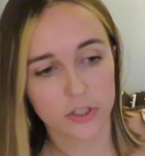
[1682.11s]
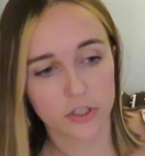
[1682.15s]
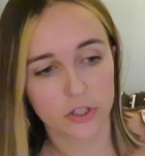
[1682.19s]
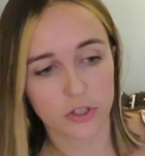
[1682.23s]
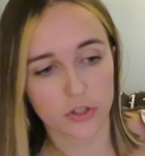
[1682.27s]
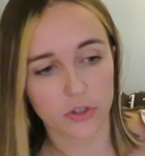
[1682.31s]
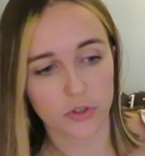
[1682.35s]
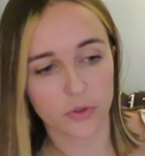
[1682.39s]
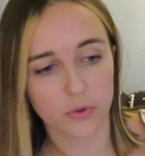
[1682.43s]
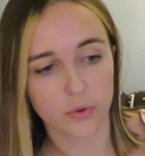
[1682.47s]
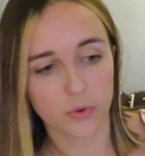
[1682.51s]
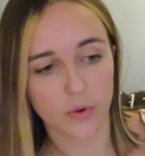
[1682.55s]

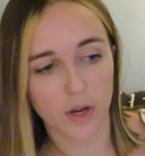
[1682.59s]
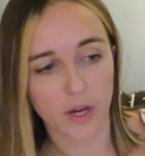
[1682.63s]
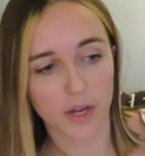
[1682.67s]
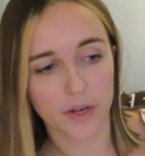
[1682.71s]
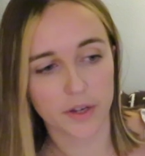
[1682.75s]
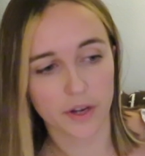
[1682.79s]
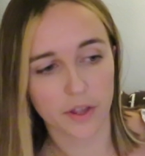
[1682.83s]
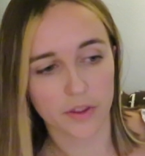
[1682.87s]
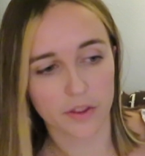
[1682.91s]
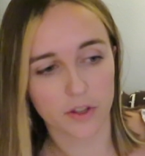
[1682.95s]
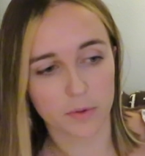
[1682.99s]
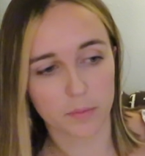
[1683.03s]
to
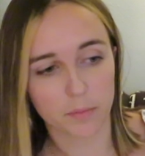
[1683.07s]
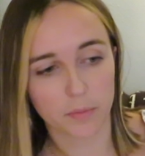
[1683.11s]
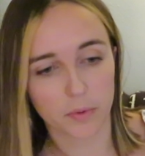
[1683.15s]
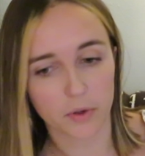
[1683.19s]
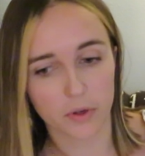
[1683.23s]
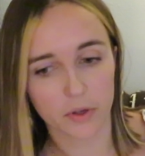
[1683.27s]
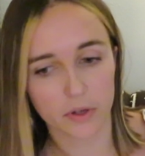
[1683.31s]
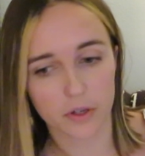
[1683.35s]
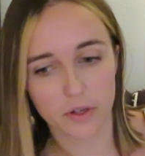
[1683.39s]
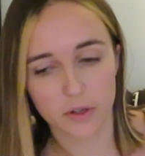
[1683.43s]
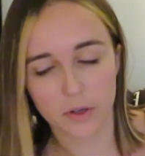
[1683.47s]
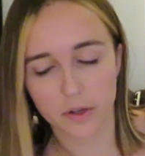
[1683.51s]
another
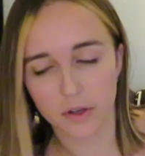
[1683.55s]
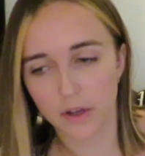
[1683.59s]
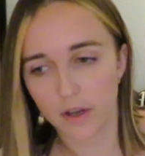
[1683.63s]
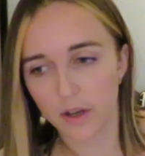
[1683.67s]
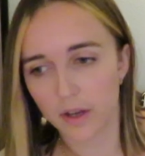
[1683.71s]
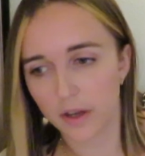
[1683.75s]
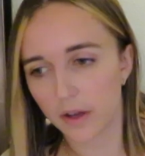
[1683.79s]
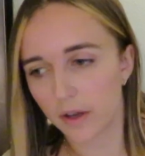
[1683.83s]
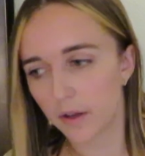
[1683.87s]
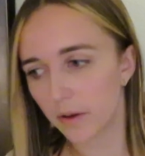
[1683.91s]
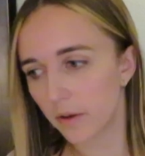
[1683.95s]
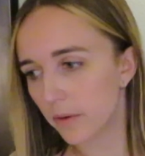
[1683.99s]
book
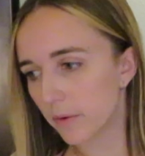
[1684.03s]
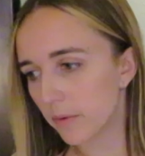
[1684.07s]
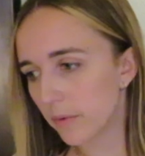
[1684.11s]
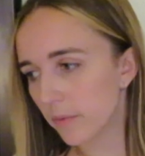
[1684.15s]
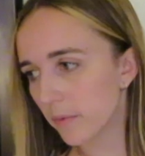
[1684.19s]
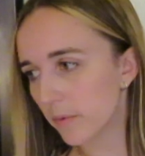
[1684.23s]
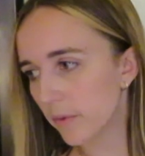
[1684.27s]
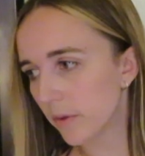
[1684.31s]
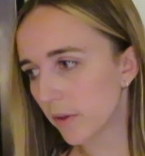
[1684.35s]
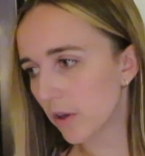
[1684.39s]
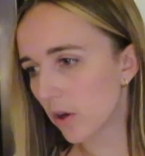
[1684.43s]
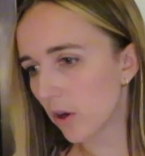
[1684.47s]

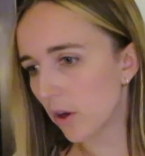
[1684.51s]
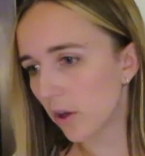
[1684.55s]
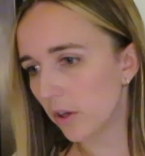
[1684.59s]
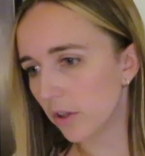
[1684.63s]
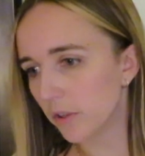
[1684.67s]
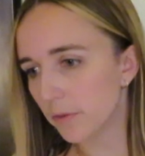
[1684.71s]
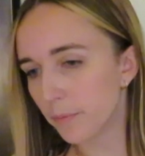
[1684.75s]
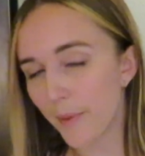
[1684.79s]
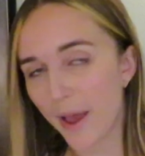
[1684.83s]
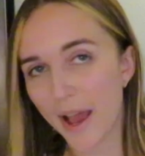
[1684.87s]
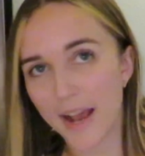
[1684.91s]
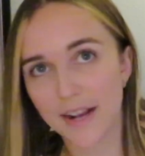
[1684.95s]

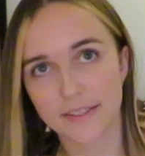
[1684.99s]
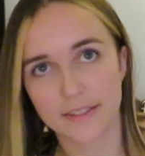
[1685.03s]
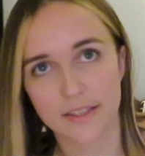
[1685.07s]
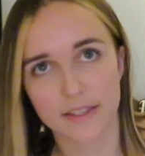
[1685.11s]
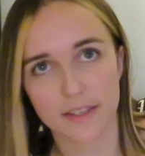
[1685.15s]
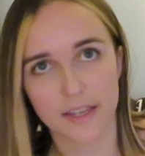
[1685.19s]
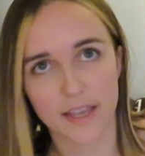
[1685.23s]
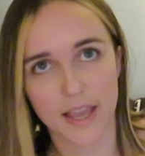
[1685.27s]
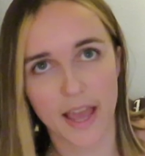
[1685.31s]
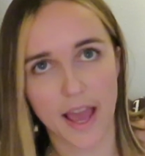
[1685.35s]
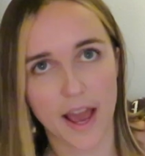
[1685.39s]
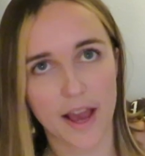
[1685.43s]
called Max
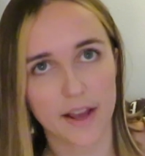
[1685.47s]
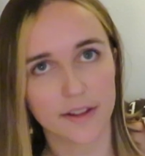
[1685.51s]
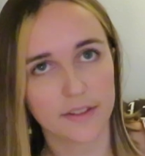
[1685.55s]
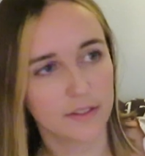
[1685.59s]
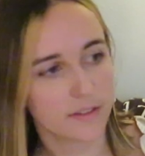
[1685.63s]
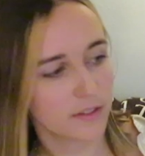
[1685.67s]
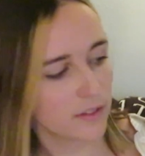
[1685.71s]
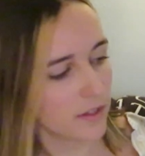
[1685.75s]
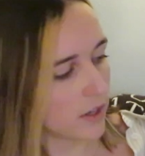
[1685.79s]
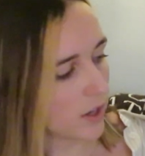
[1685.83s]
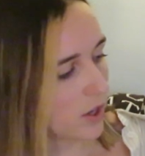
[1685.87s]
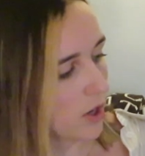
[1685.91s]
and the
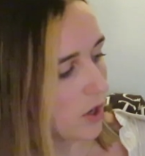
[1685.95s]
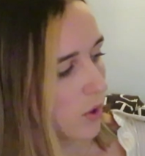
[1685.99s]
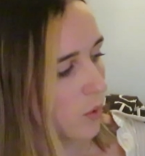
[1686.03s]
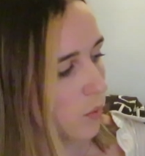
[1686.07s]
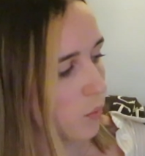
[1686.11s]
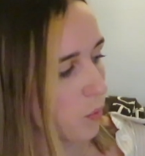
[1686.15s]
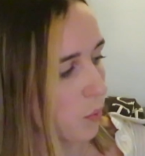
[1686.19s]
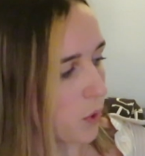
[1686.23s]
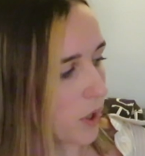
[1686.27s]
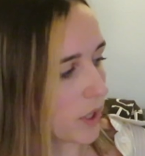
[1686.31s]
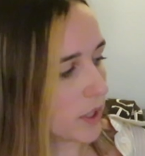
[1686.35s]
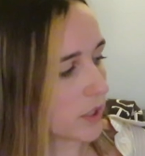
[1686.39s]
Cats,
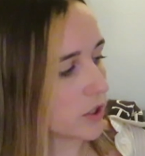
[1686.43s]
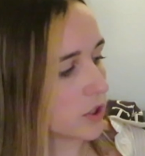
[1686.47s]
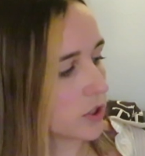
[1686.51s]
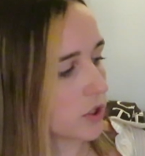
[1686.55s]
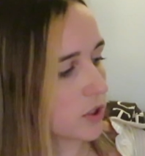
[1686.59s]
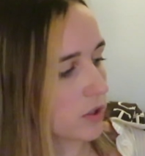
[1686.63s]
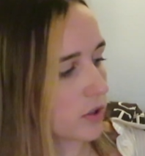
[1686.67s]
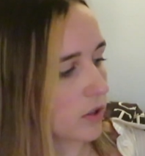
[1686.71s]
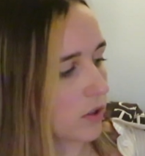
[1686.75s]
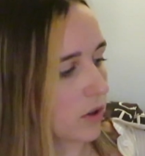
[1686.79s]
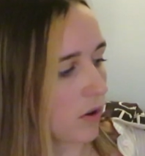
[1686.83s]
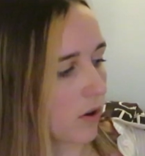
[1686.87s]

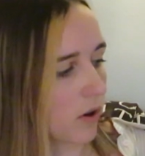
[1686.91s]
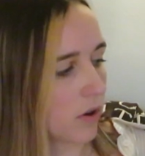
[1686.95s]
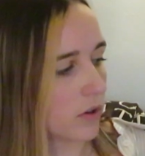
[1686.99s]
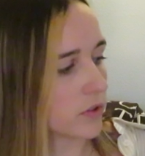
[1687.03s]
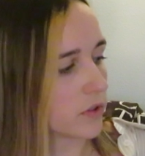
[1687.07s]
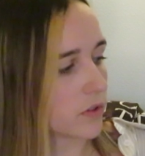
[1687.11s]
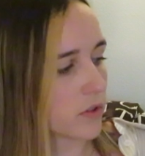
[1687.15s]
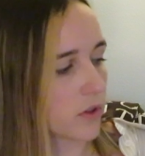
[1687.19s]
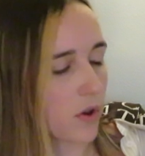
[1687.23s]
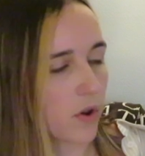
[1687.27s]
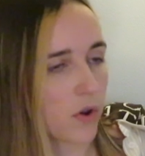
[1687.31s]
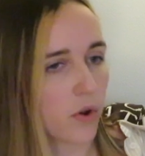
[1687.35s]
which
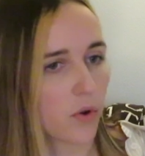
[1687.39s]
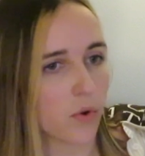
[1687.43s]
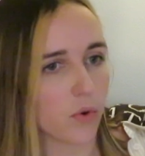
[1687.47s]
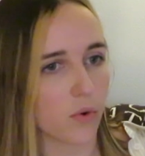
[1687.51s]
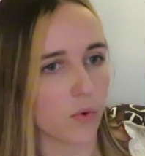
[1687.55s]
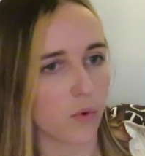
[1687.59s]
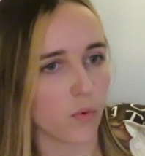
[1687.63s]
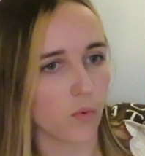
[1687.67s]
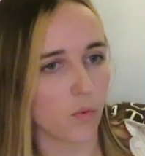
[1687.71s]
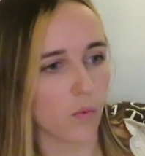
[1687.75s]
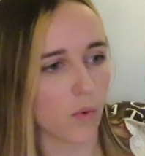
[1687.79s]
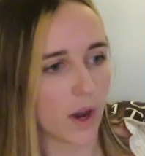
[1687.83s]

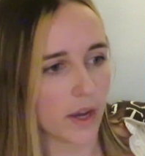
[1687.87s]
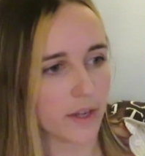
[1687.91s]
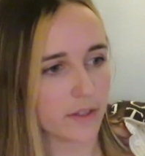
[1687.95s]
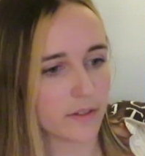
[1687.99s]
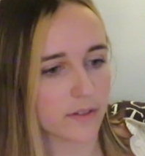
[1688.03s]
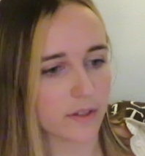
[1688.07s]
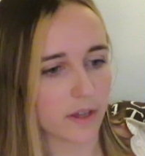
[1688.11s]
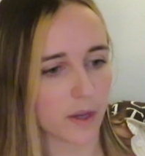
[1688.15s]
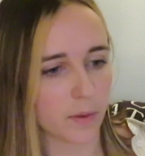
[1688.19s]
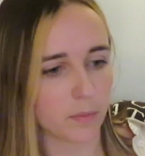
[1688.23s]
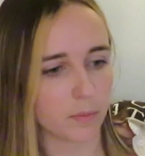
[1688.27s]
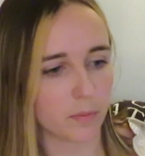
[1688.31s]
also
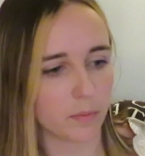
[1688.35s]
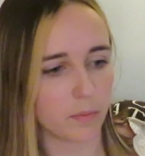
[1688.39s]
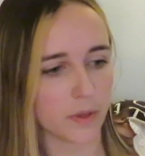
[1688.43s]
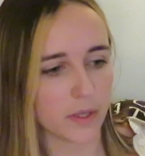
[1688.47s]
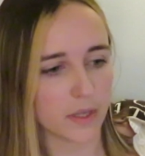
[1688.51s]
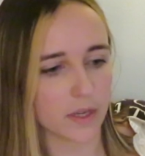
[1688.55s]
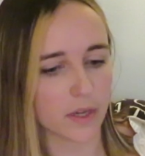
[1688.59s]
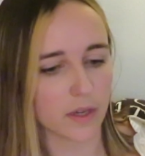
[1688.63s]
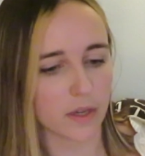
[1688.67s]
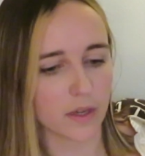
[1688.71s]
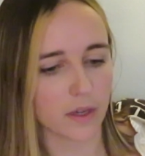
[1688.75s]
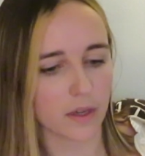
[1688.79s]
winds up
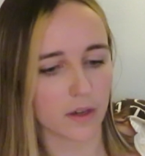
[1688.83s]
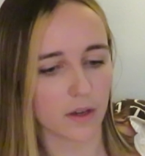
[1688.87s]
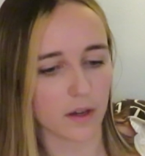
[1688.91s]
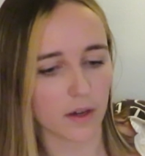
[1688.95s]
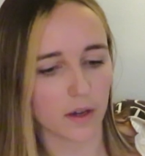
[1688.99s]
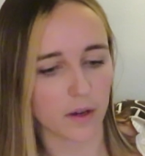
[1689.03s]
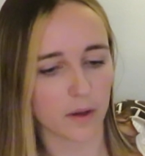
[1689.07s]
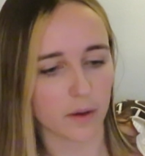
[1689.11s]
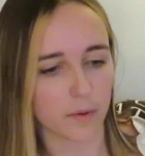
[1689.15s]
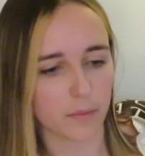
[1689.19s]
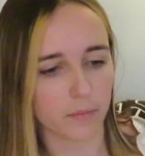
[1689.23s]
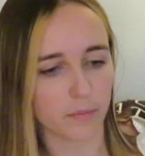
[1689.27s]
being,
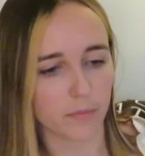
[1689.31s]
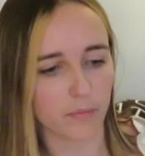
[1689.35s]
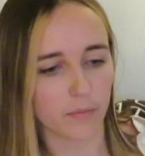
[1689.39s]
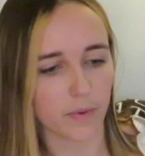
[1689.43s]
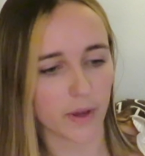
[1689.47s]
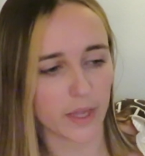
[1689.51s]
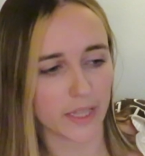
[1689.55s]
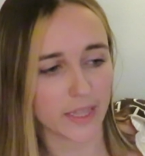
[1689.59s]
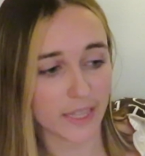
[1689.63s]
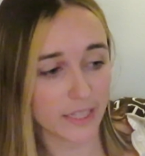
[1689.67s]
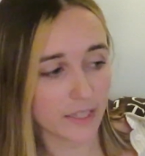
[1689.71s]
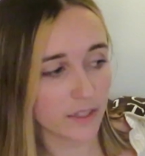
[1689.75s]

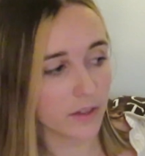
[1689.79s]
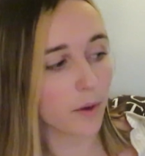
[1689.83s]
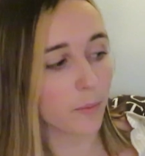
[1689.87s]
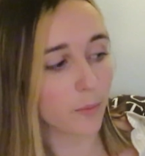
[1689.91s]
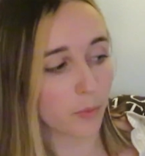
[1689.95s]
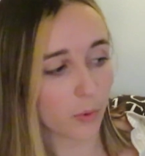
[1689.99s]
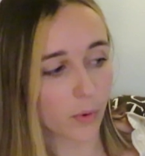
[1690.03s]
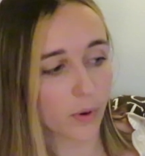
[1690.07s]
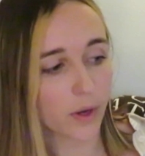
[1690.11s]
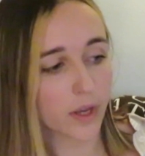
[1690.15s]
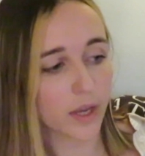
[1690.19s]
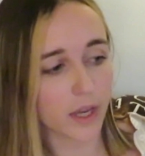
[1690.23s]
I think, a
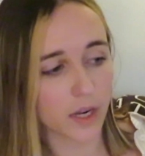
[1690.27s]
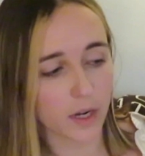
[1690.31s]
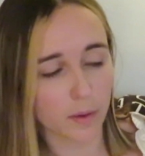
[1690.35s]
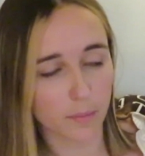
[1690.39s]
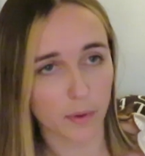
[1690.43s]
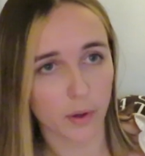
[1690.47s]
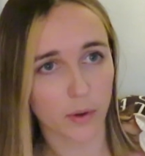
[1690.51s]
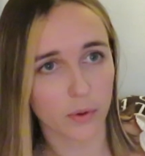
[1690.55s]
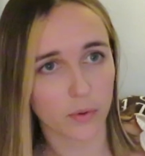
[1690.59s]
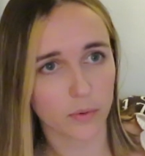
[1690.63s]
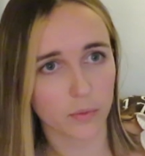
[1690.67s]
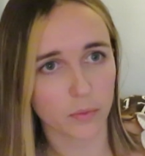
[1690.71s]
boy in a
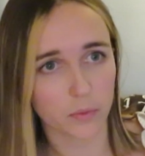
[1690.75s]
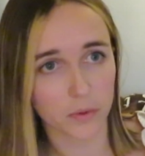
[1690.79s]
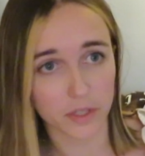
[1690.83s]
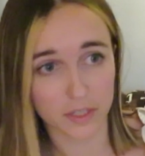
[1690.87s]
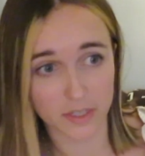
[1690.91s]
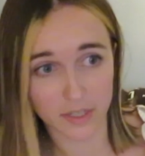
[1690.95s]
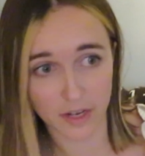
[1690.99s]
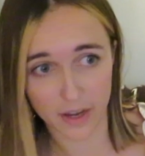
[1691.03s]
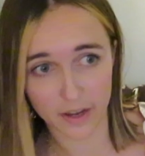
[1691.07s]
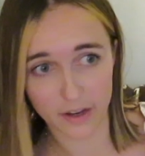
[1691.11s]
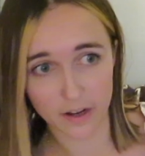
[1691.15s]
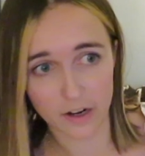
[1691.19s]
boat with
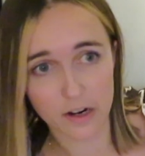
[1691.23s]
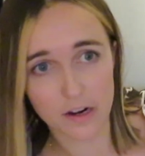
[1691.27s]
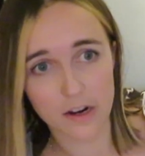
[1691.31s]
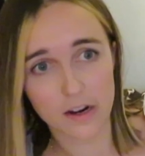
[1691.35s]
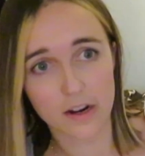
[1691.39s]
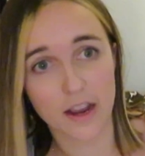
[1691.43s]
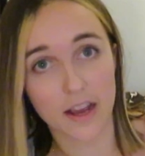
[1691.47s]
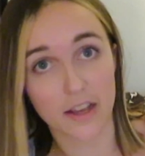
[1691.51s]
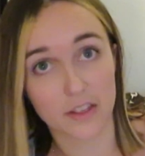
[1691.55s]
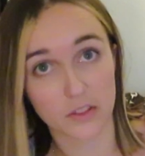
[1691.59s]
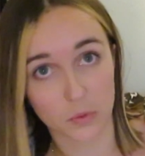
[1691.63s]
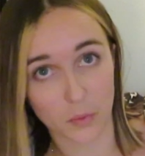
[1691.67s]
a
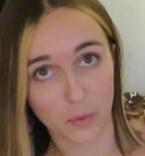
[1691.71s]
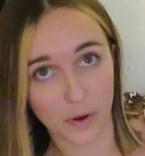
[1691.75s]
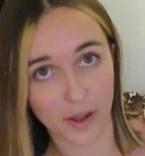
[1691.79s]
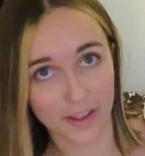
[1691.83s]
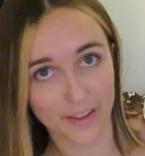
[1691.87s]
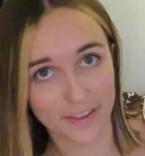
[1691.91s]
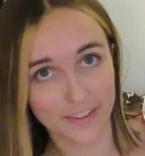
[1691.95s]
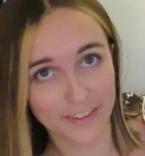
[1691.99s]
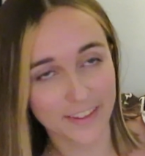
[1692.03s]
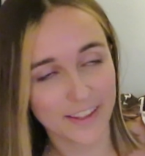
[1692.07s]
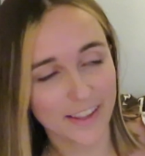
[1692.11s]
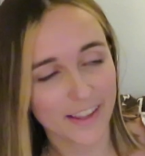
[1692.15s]
tiger as
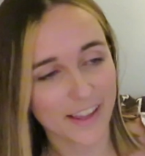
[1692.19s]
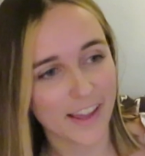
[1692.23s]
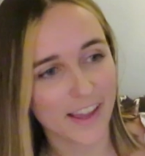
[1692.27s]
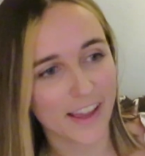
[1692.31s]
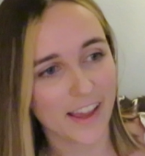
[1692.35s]
well.